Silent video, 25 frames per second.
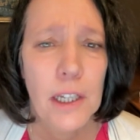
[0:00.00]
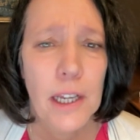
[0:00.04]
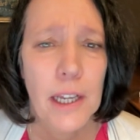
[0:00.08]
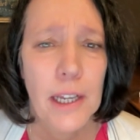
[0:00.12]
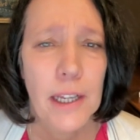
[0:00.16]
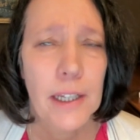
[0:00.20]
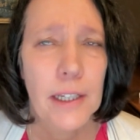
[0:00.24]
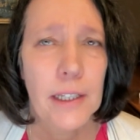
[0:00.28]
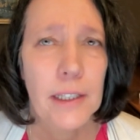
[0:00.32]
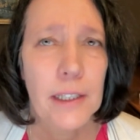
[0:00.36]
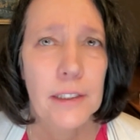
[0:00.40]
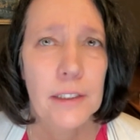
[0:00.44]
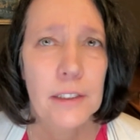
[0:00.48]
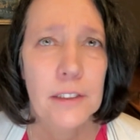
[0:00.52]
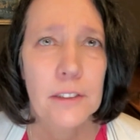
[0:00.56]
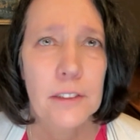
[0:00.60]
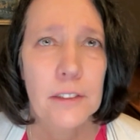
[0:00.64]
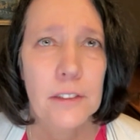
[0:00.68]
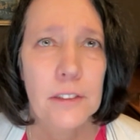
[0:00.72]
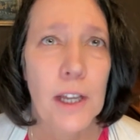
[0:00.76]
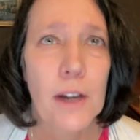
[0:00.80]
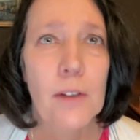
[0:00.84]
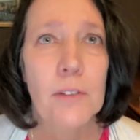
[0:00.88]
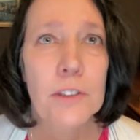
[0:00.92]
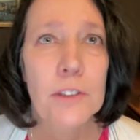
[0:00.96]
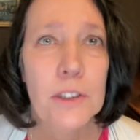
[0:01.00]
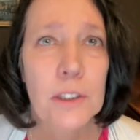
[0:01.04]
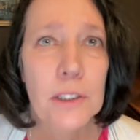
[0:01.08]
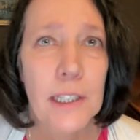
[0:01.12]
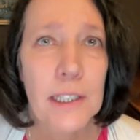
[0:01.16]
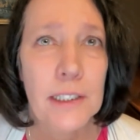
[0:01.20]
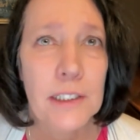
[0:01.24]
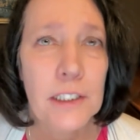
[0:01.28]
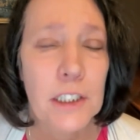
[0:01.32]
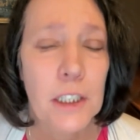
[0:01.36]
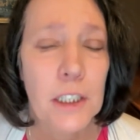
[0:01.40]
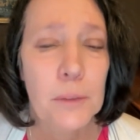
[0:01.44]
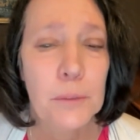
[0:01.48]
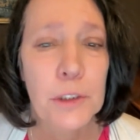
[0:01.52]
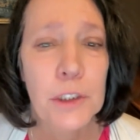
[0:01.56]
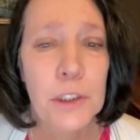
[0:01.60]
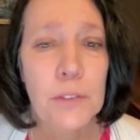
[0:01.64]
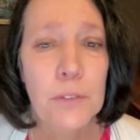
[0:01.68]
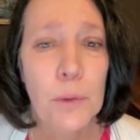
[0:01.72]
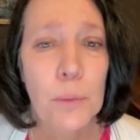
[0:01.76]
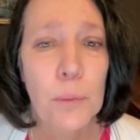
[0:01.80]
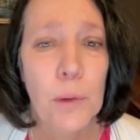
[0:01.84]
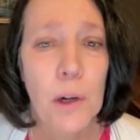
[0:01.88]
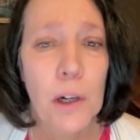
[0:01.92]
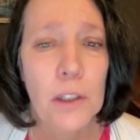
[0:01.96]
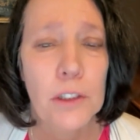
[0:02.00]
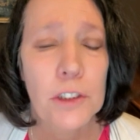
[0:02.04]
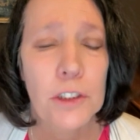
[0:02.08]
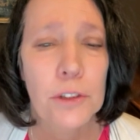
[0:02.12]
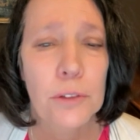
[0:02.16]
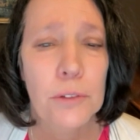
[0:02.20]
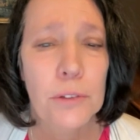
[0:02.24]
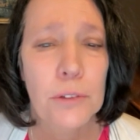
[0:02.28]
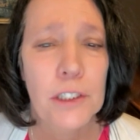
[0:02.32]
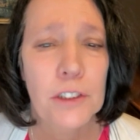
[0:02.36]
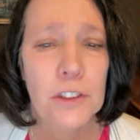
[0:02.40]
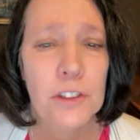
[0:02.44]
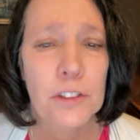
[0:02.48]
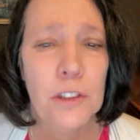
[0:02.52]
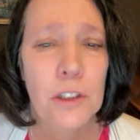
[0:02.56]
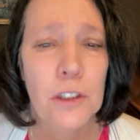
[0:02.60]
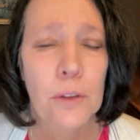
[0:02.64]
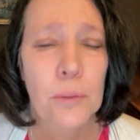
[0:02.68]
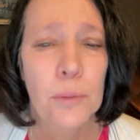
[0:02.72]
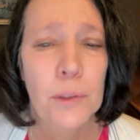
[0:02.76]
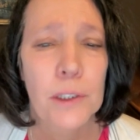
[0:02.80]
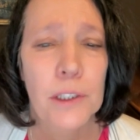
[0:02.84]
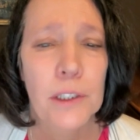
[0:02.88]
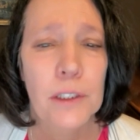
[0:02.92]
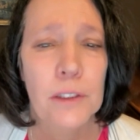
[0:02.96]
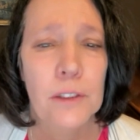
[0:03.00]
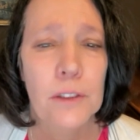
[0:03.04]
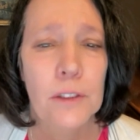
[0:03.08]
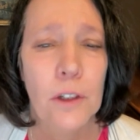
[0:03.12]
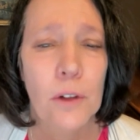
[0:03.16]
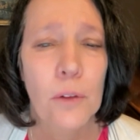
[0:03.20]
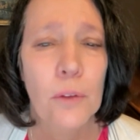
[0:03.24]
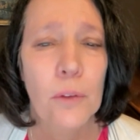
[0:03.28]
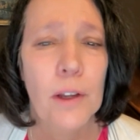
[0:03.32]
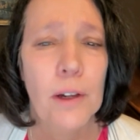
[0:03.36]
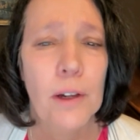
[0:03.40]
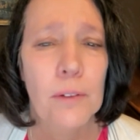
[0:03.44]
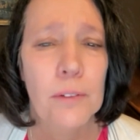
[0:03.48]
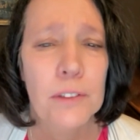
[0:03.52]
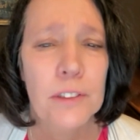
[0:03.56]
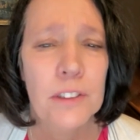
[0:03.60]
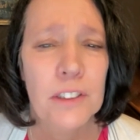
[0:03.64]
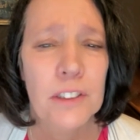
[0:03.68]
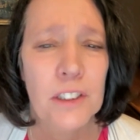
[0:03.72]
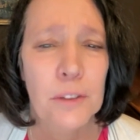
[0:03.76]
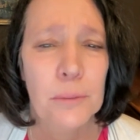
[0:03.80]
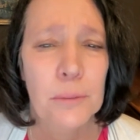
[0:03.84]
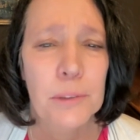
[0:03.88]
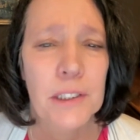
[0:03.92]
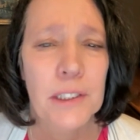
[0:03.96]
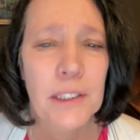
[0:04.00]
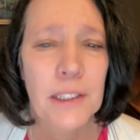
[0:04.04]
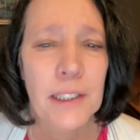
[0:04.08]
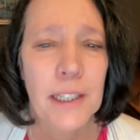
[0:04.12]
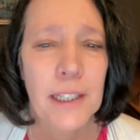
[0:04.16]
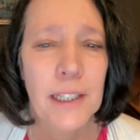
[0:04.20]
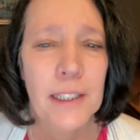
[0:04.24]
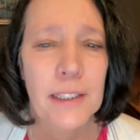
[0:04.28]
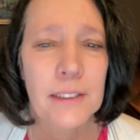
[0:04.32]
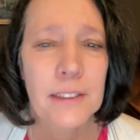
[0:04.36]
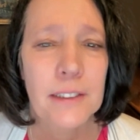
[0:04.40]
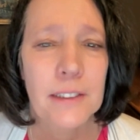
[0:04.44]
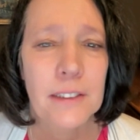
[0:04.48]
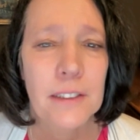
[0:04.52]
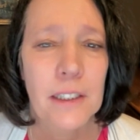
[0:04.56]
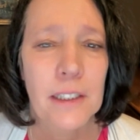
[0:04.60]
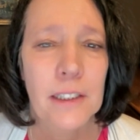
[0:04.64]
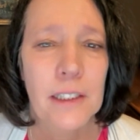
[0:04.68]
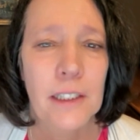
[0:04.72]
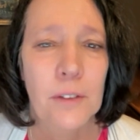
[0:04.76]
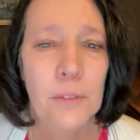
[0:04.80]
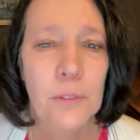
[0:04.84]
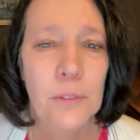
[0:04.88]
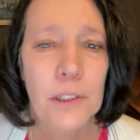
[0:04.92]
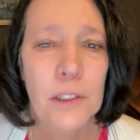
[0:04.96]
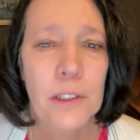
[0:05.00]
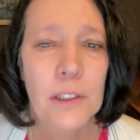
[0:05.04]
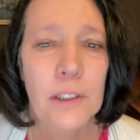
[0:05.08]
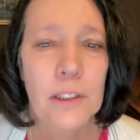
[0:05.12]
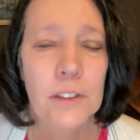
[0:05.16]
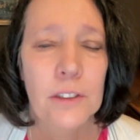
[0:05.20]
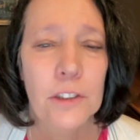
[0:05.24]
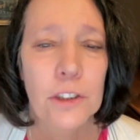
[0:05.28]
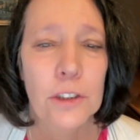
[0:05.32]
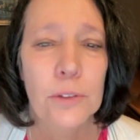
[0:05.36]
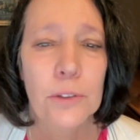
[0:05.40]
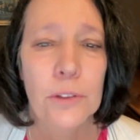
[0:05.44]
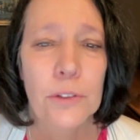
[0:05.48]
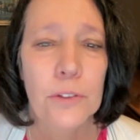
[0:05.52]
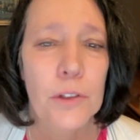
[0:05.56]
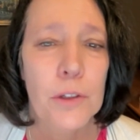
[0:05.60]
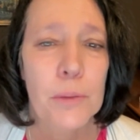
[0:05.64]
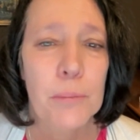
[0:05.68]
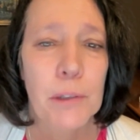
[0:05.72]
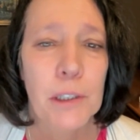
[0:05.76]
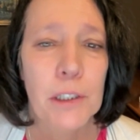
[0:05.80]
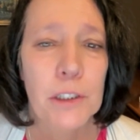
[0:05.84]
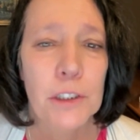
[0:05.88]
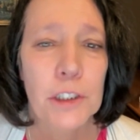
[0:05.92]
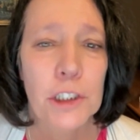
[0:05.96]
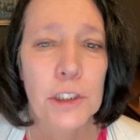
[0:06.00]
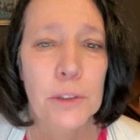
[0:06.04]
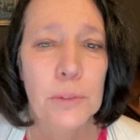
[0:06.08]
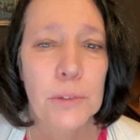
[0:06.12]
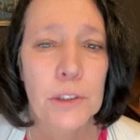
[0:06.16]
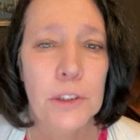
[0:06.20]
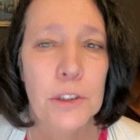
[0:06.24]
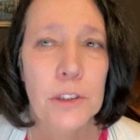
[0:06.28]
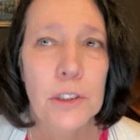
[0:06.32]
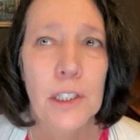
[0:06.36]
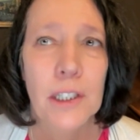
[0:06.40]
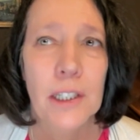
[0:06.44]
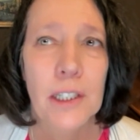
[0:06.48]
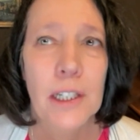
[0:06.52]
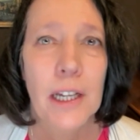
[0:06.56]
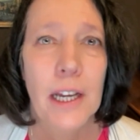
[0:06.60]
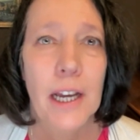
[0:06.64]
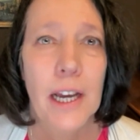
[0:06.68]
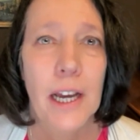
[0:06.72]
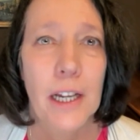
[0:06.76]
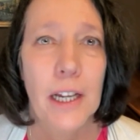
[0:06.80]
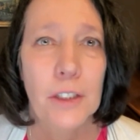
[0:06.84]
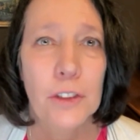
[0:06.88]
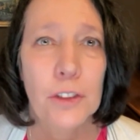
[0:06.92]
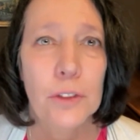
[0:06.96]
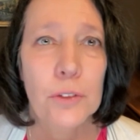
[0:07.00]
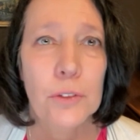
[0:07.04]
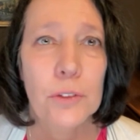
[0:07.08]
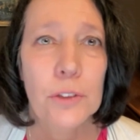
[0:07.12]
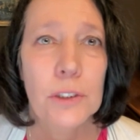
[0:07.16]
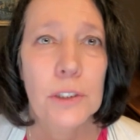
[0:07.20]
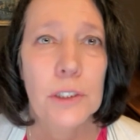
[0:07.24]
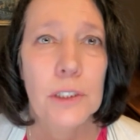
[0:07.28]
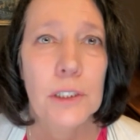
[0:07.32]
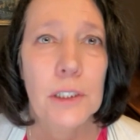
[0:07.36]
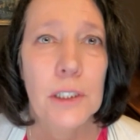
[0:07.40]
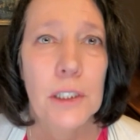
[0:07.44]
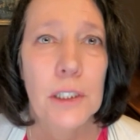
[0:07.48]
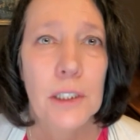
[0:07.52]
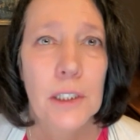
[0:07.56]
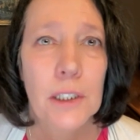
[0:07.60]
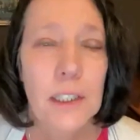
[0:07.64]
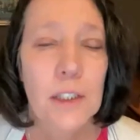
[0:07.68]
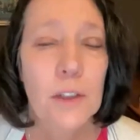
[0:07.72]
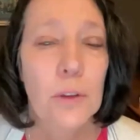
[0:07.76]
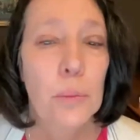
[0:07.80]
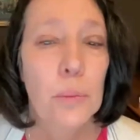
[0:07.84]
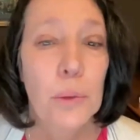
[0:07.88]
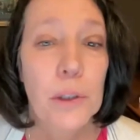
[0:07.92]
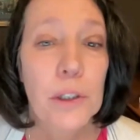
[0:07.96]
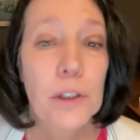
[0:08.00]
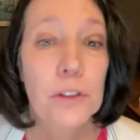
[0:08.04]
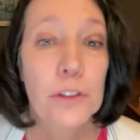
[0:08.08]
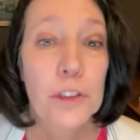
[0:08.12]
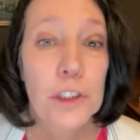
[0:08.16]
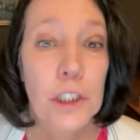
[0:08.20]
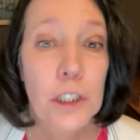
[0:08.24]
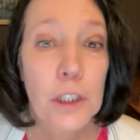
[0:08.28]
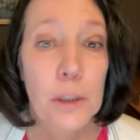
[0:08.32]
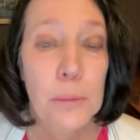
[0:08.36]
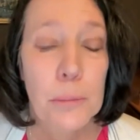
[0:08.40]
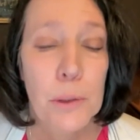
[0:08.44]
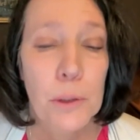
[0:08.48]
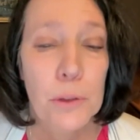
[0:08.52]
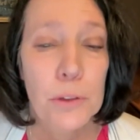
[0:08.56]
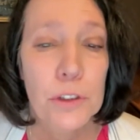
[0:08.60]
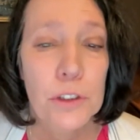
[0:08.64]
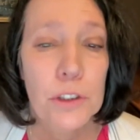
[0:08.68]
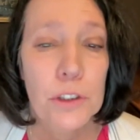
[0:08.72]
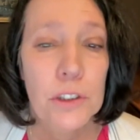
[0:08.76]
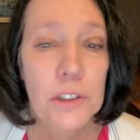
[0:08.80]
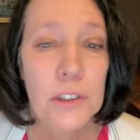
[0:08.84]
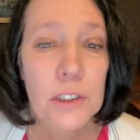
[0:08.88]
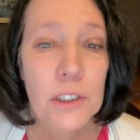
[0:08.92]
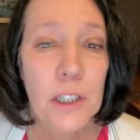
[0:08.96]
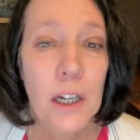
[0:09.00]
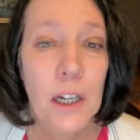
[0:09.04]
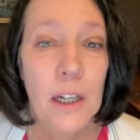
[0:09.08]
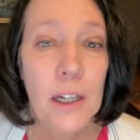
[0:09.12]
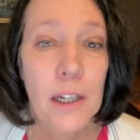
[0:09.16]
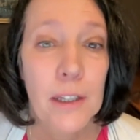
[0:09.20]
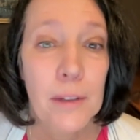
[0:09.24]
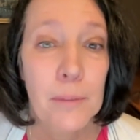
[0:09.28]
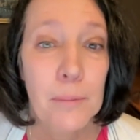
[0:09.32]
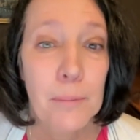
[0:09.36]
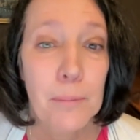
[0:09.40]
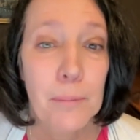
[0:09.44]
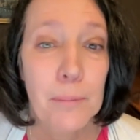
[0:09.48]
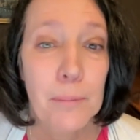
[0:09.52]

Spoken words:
And that was the last time she ever walked to a restaurant. We didn't know that was going to be the case. And then within 2 or 3 months, she was actually in a wheelchair most of the time.